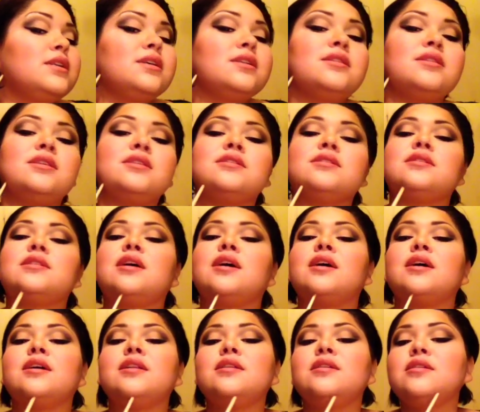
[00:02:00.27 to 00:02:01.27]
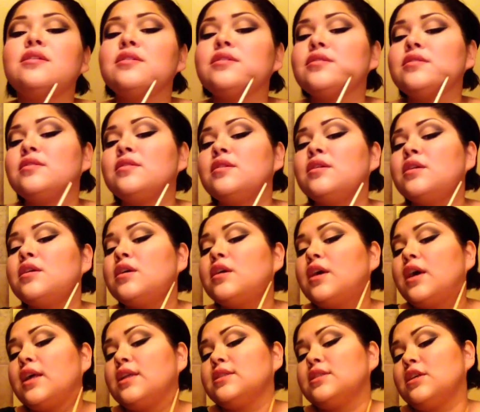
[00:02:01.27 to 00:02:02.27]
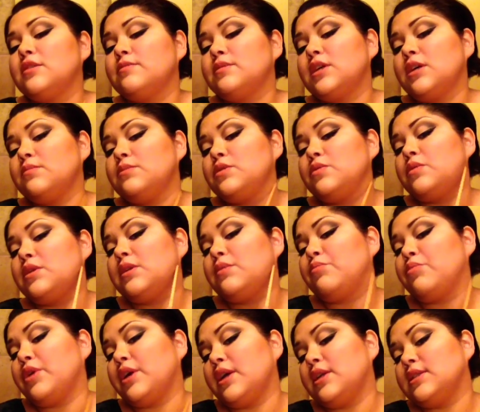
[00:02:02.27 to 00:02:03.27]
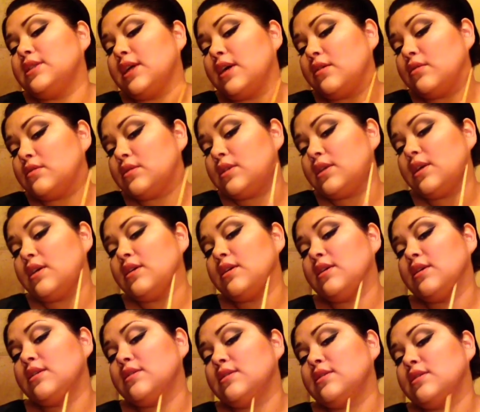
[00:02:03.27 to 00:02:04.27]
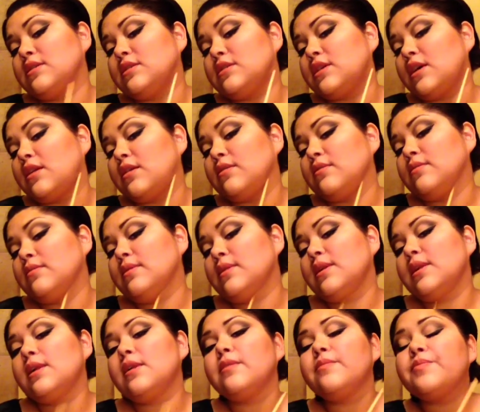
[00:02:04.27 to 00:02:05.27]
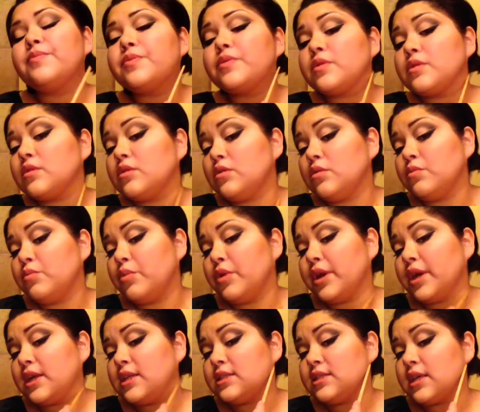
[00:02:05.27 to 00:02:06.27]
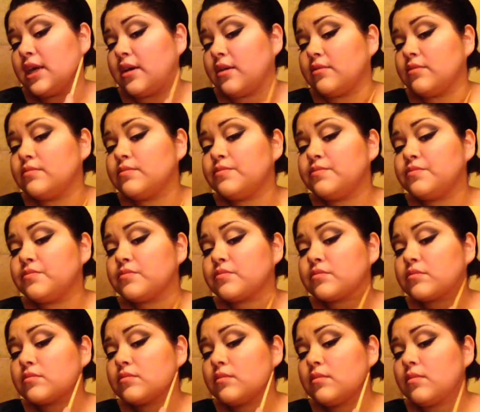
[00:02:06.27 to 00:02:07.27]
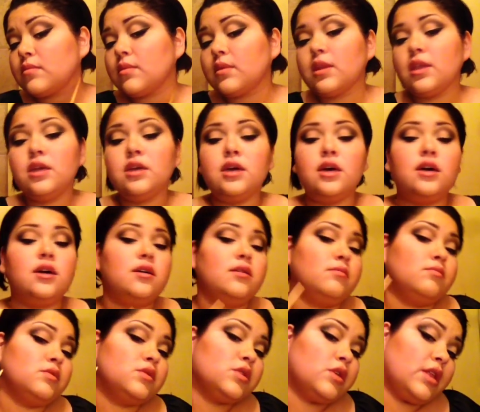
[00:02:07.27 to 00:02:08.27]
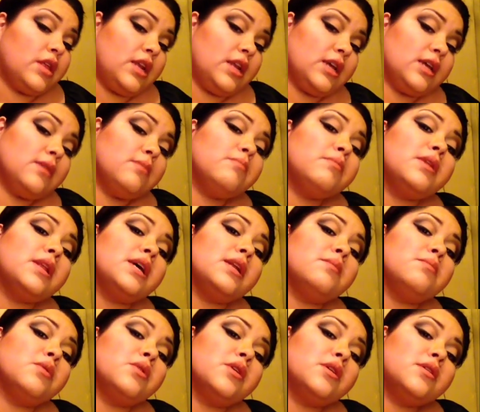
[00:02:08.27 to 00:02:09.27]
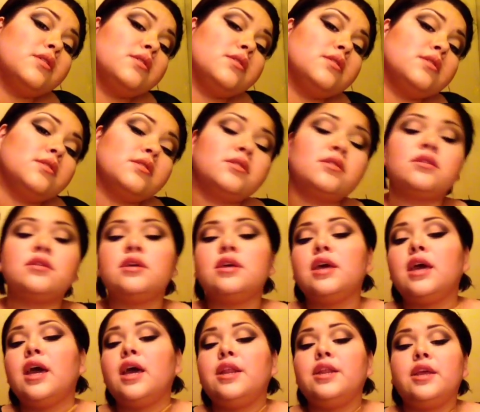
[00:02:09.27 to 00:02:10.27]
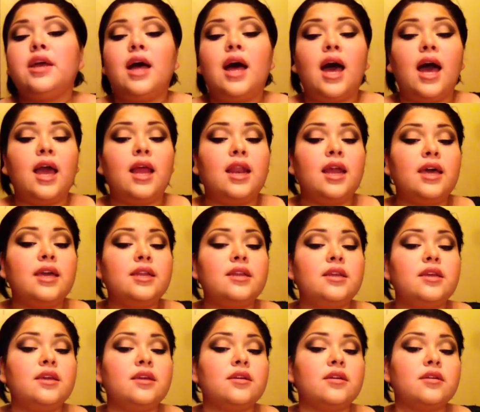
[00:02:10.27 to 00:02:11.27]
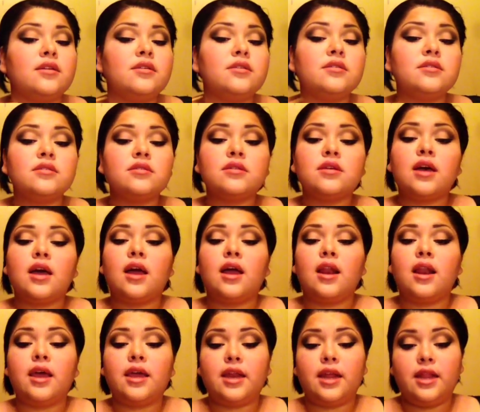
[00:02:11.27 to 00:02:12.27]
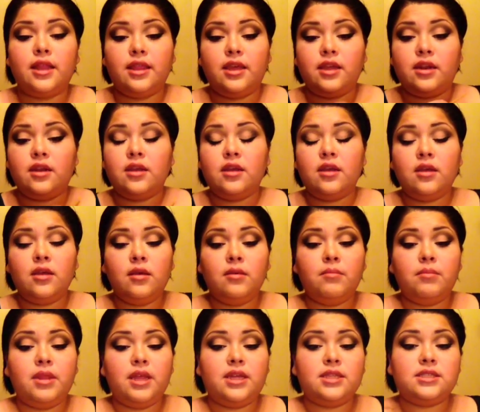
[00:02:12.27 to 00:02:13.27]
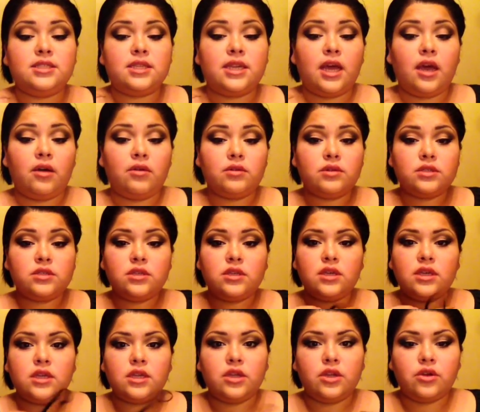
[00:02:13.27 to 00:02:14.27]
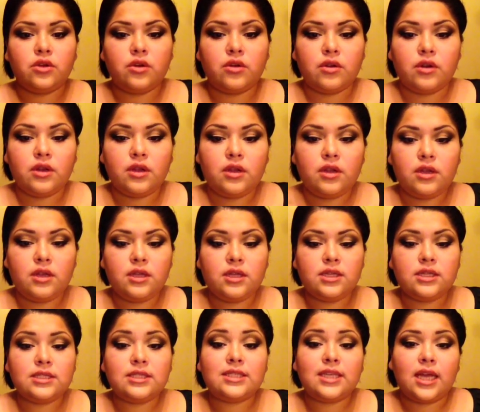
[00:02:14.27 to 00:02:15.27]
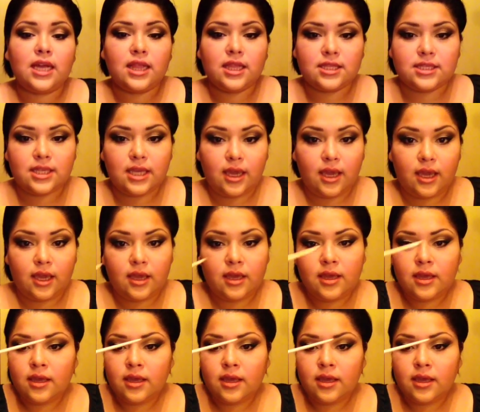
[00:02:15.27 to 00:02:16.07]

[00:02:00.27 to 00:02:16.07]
in this line, and sometimes you can bring it down. See how you can see the shadow? You bring it down so that it can blend more, and highlight here, and then blend it out in your décolleté.